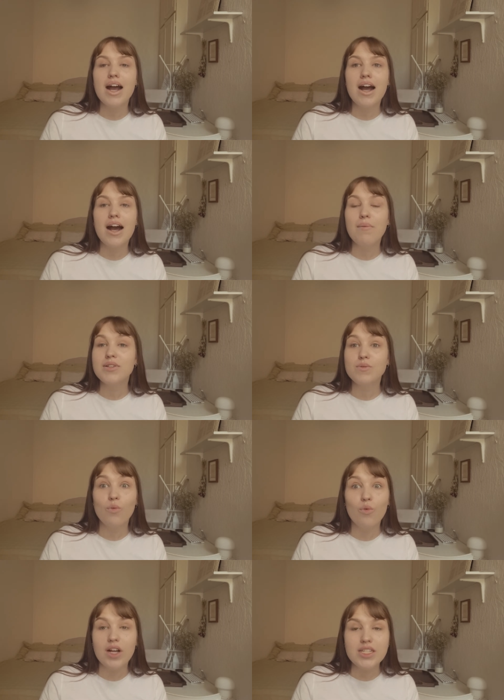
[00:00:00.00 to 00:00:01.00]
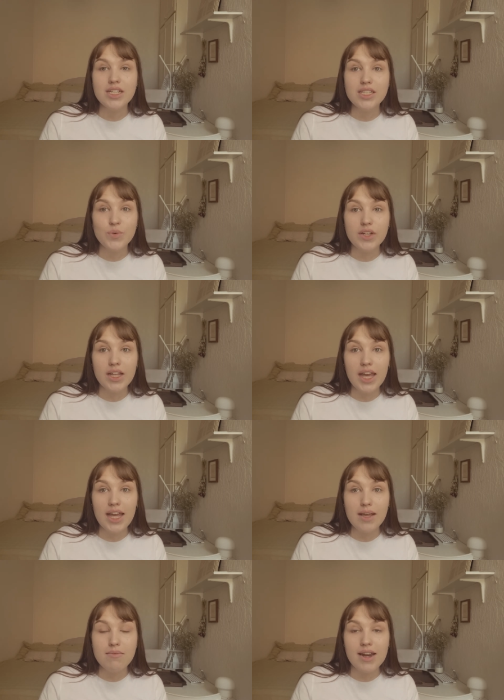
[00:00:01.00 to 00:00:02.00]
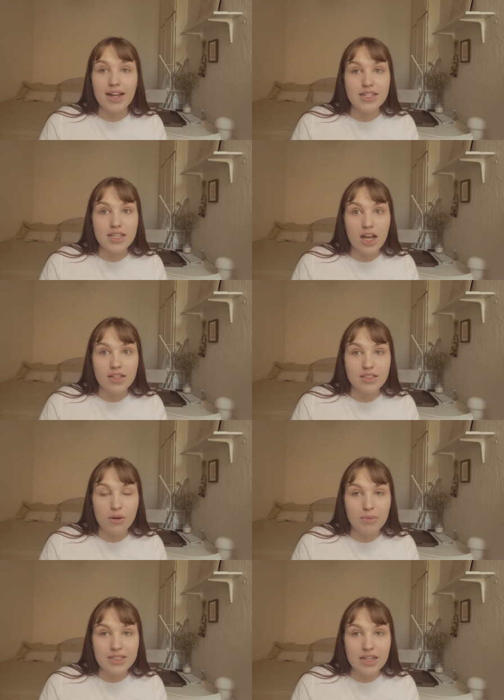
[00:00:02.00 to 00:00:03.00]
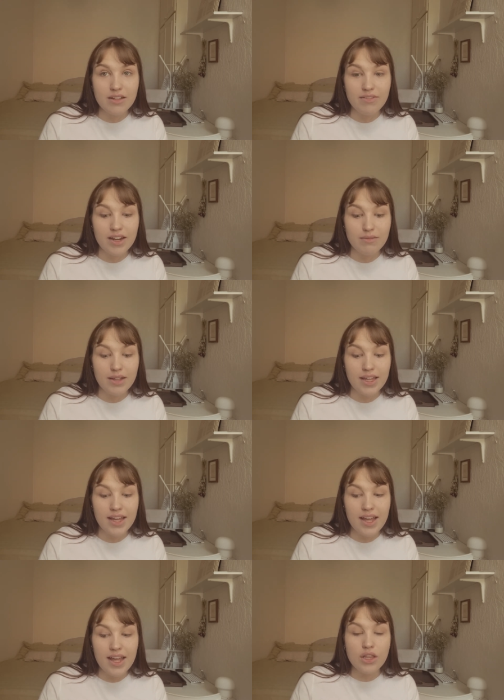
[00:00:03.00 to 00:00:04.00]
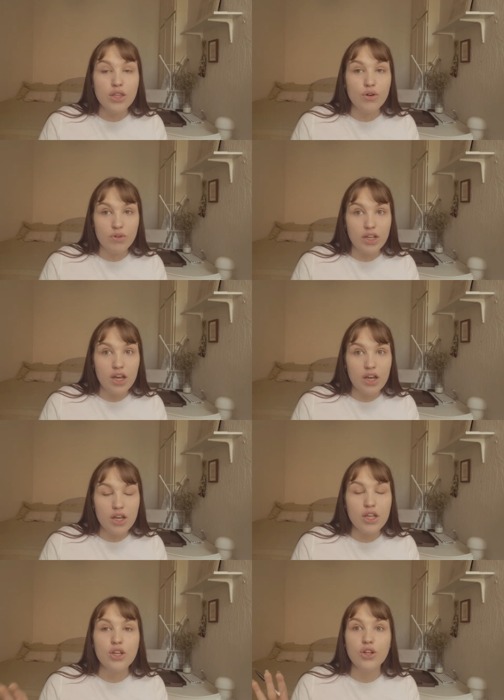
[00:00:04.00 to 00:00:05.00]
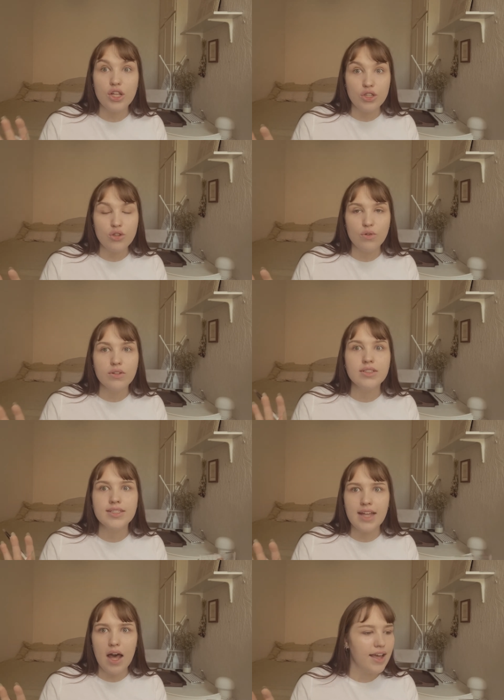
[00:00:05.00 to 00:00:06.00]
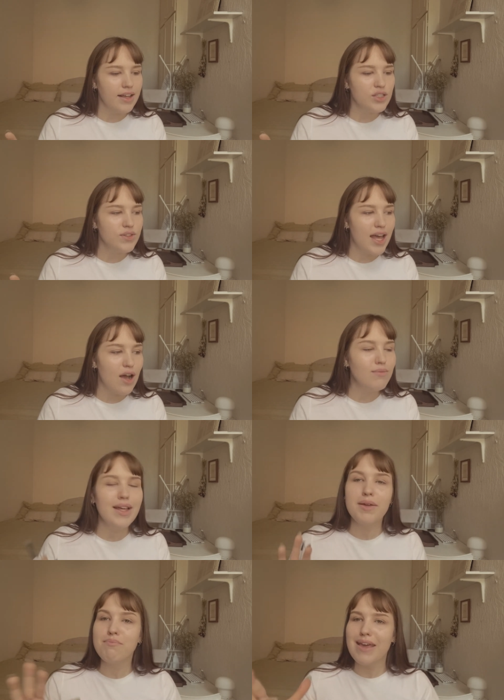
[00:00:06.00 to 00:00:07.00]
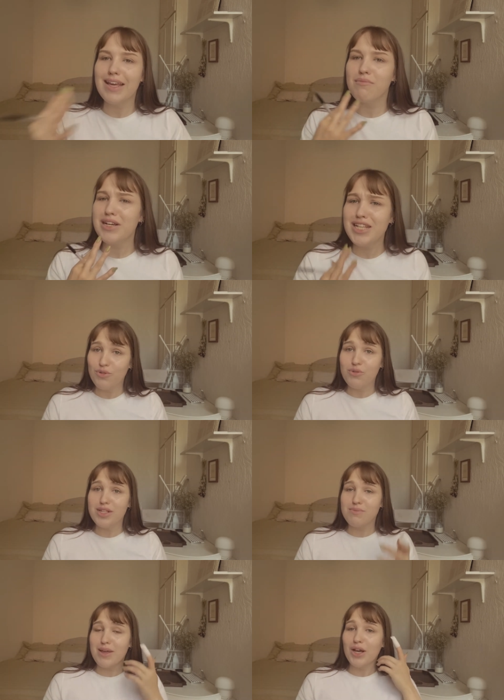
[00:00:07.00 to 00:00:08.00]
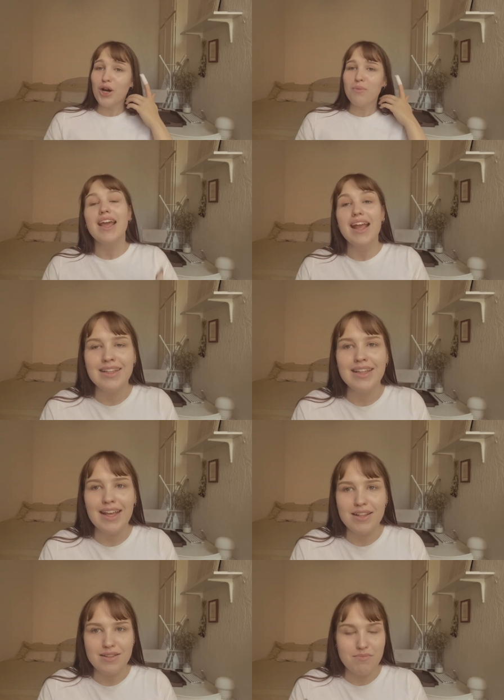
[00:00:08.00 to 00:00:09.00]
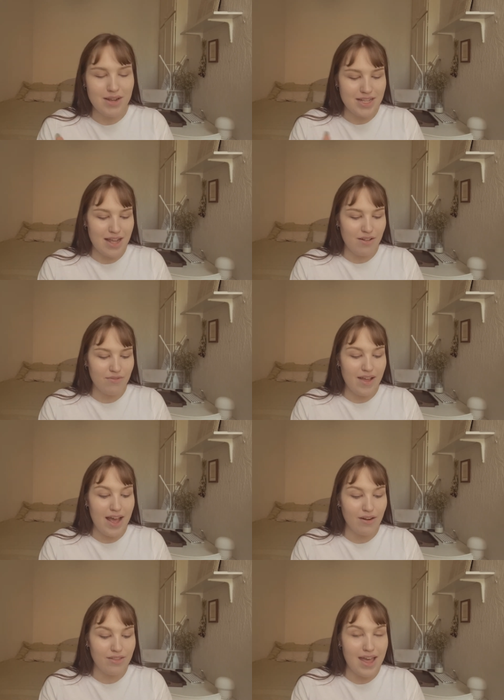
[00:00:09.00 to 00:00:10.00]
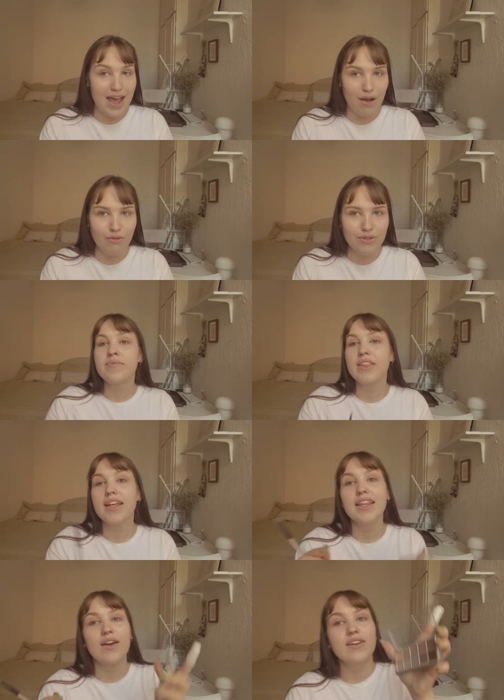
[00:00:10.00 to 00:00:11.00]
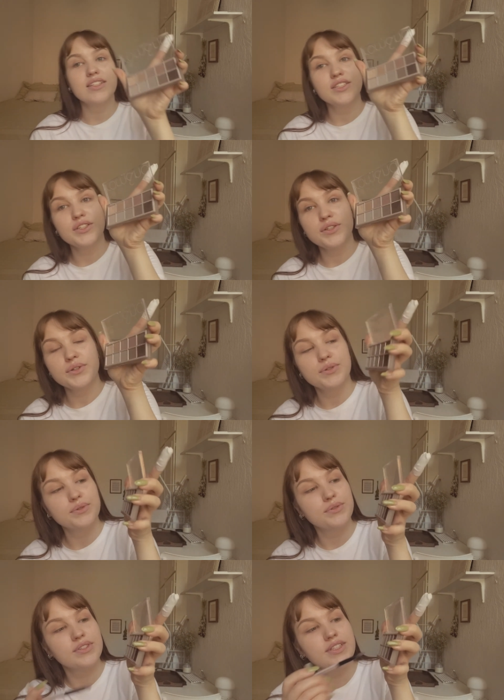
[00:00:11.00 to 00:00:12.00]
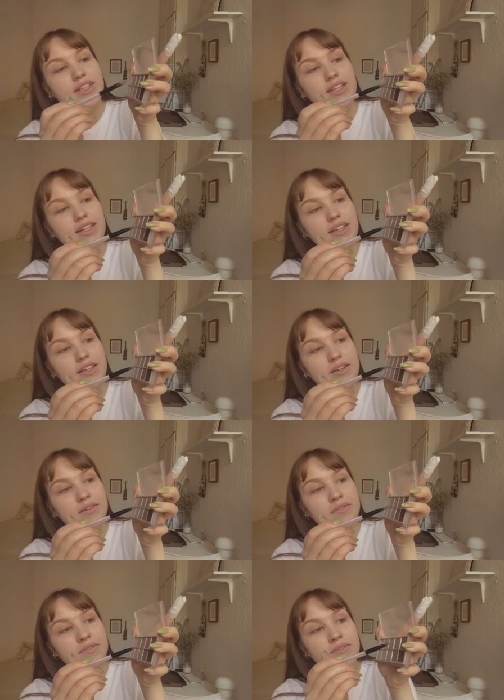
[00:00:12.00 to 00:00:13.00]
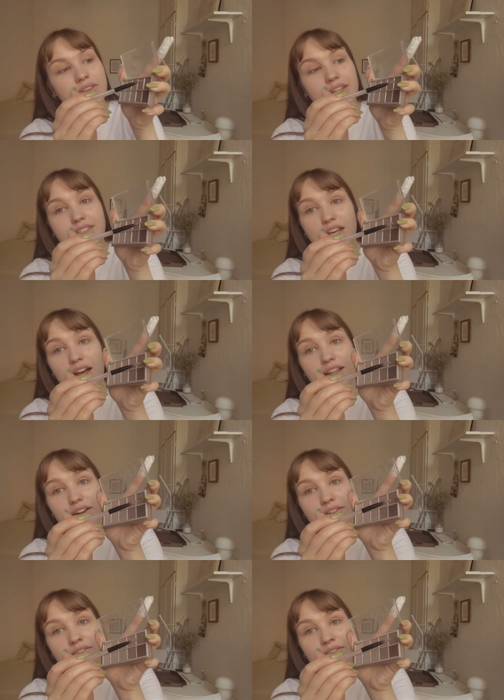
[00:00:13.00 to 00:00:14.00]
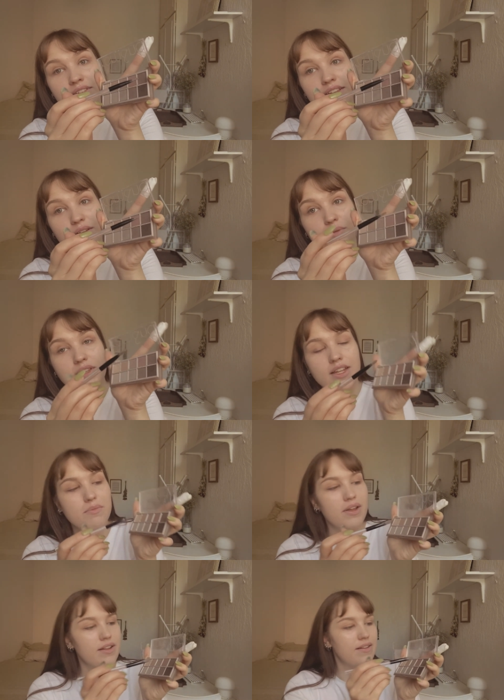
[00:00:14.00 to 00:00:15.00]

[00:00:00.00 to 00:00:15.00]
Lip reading: I've just been watching Squid Game and I just can't stop myself, and I'm like, Naringa, you need to stop. So now I'm like making myself do this makeup and get myself out of the house. Now let's use this color, the one at the bend.